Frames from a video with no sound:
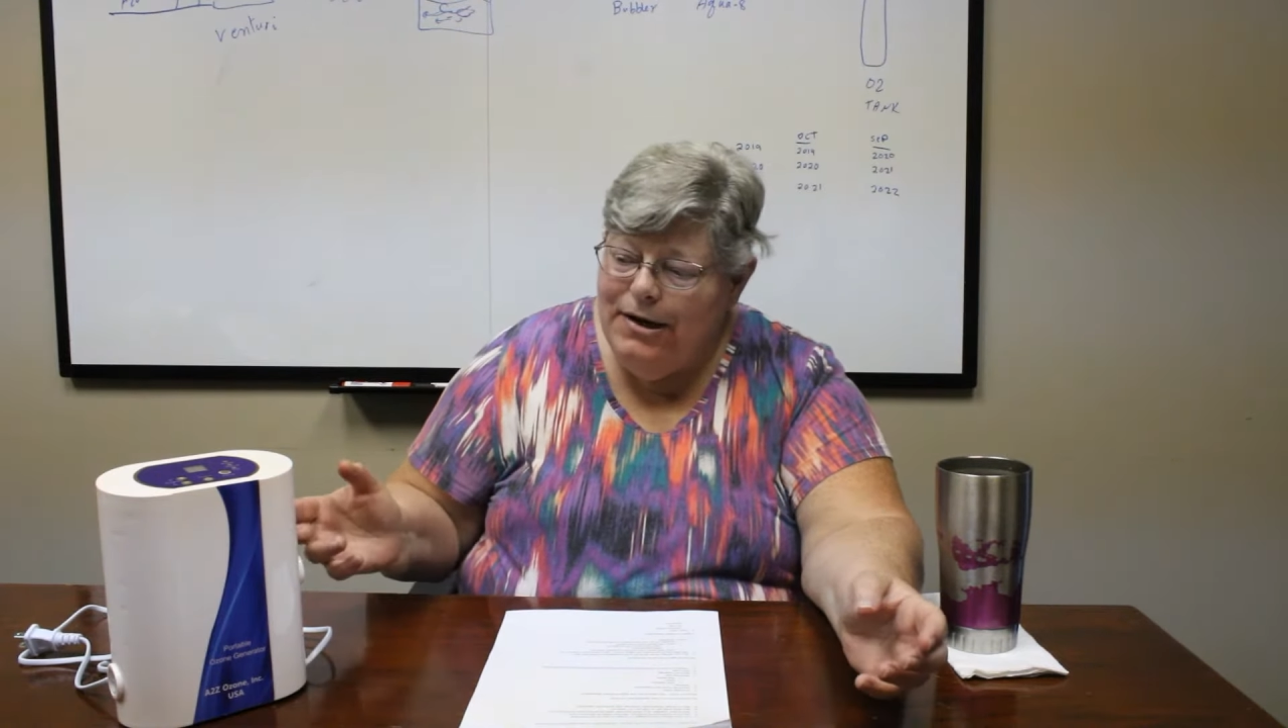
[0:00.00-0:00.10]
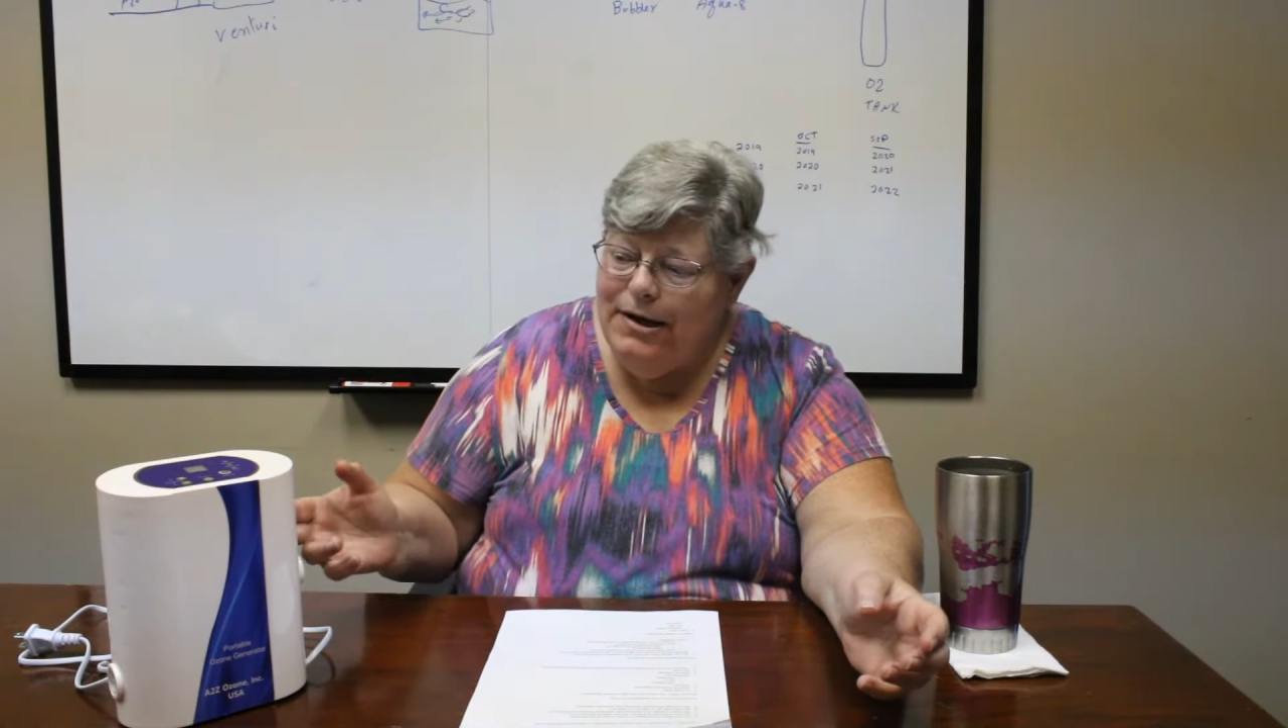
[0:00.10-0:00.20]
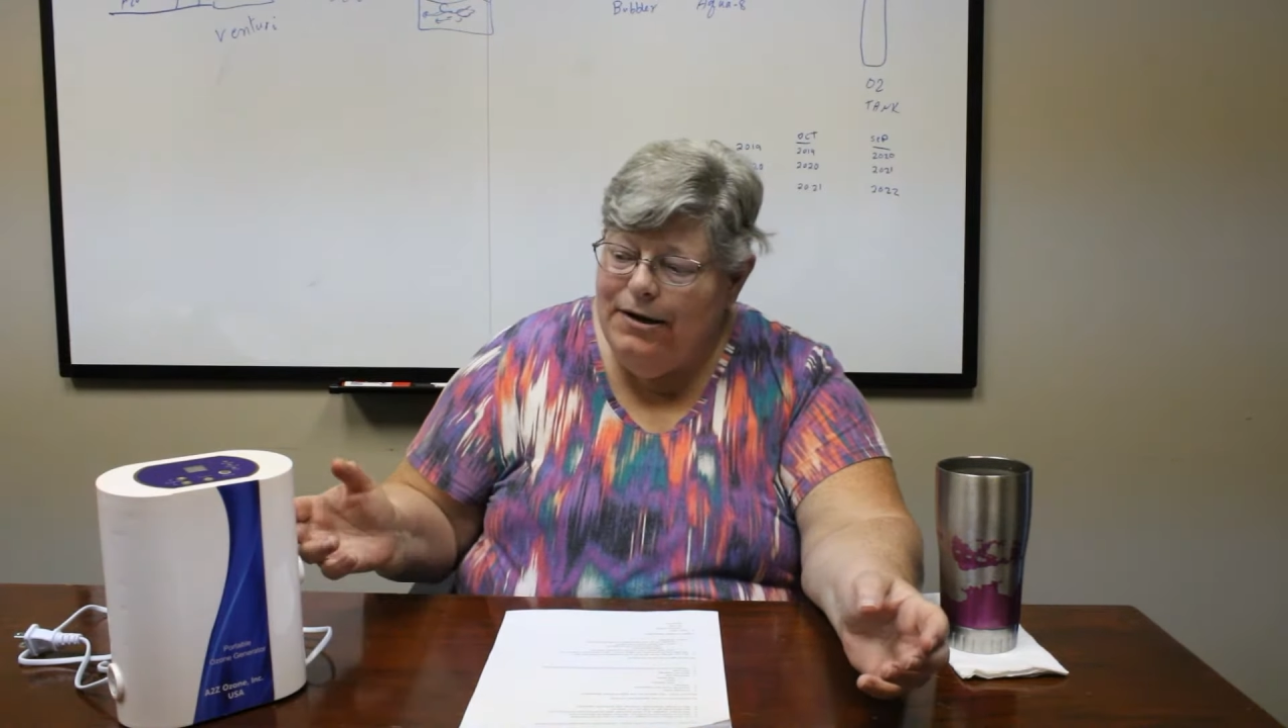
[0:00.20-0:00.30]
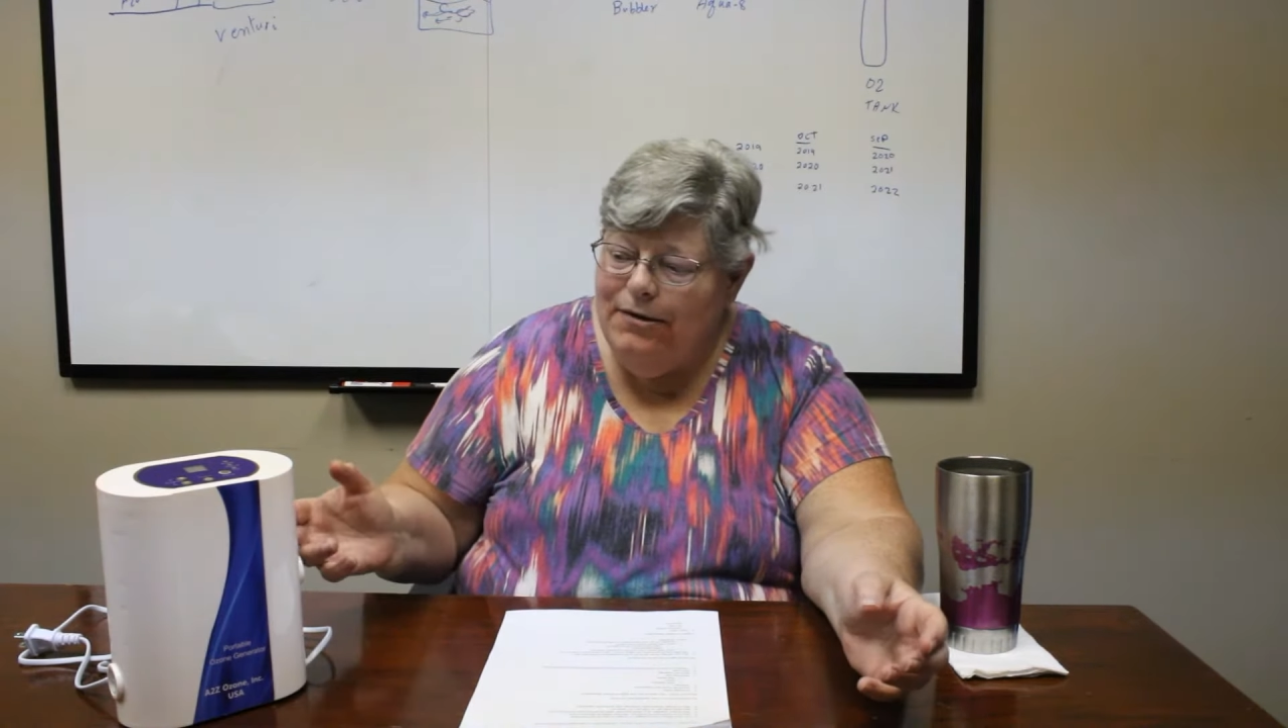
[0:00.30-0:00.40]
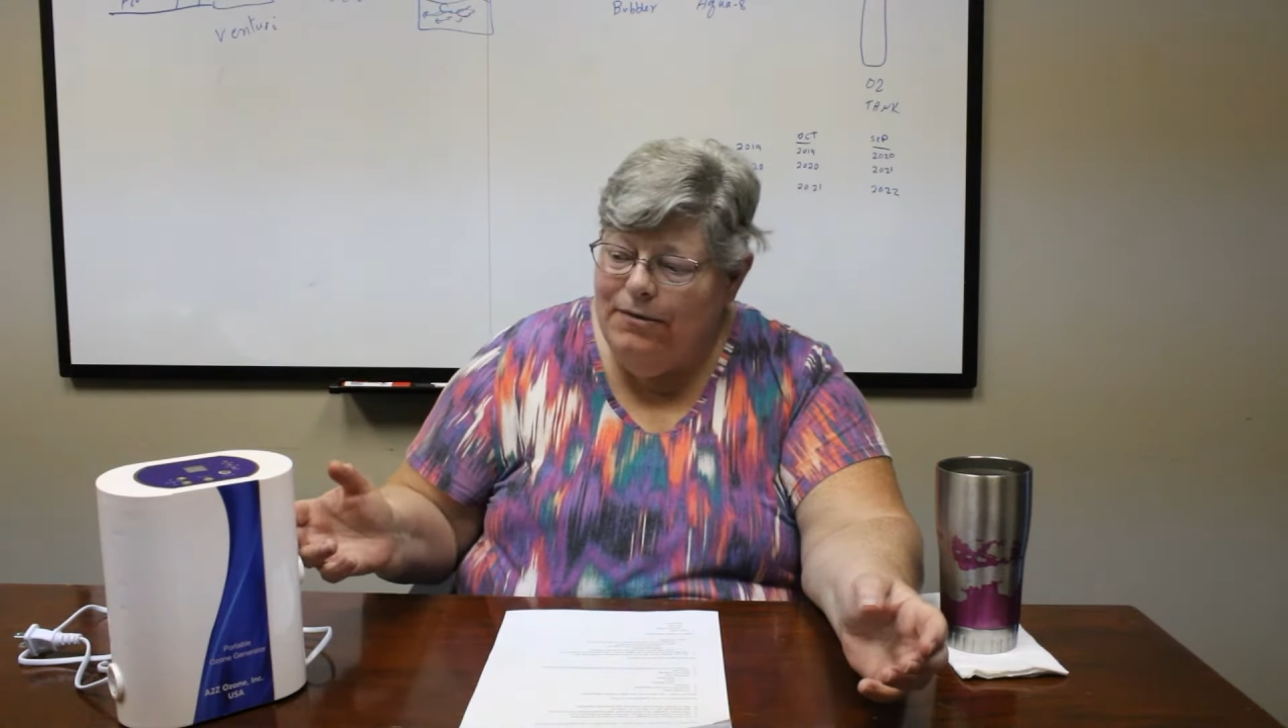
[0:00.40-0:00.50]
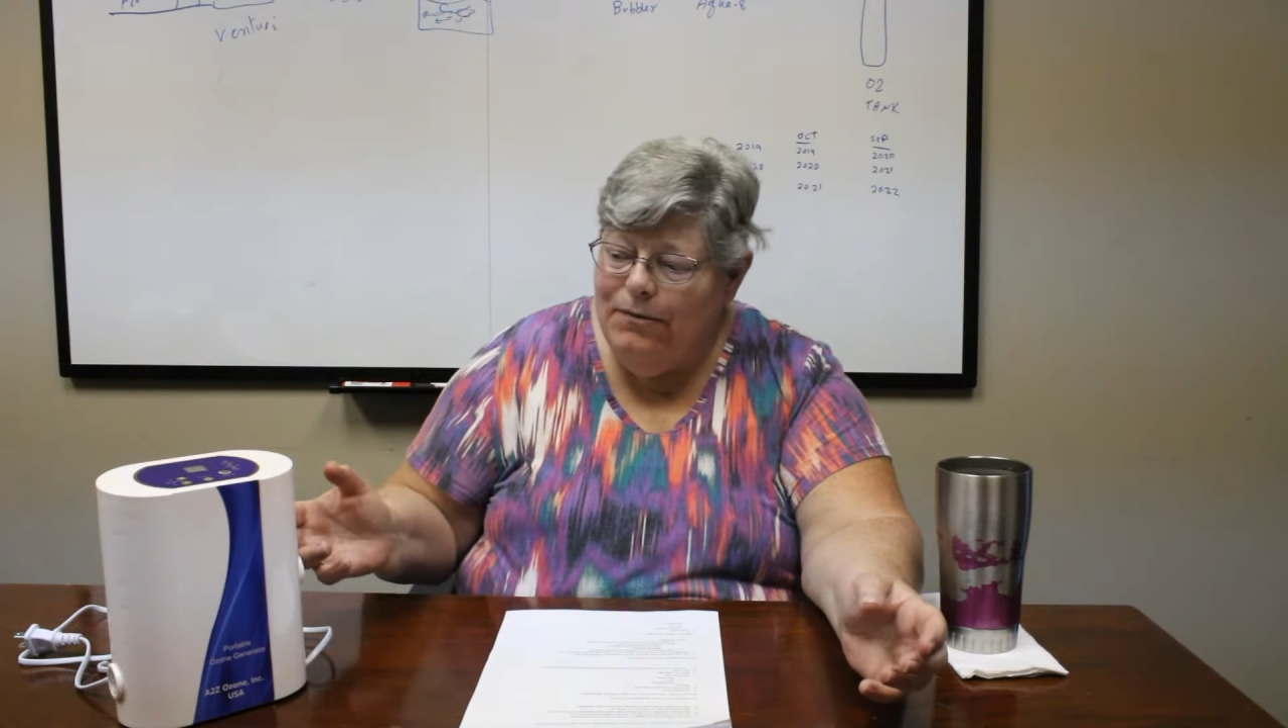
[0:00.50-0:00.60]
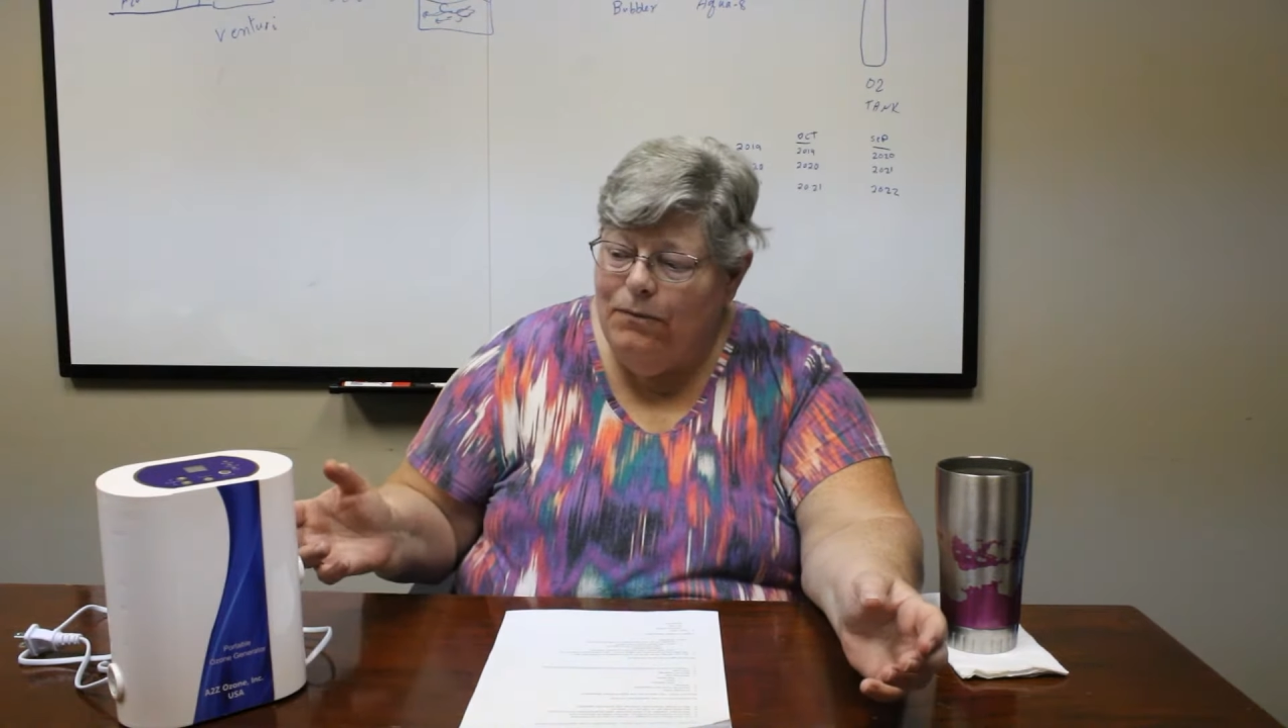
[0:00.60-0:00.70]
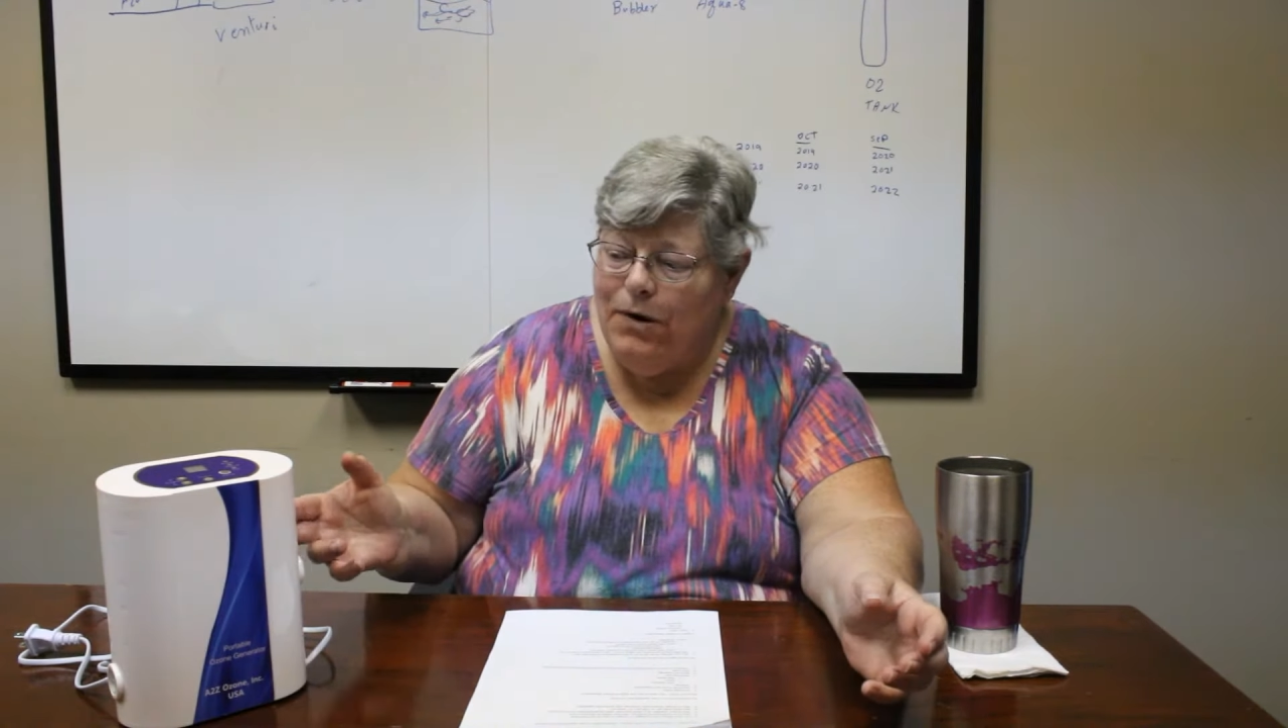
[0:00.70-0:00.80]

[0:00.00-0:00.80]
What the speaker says: can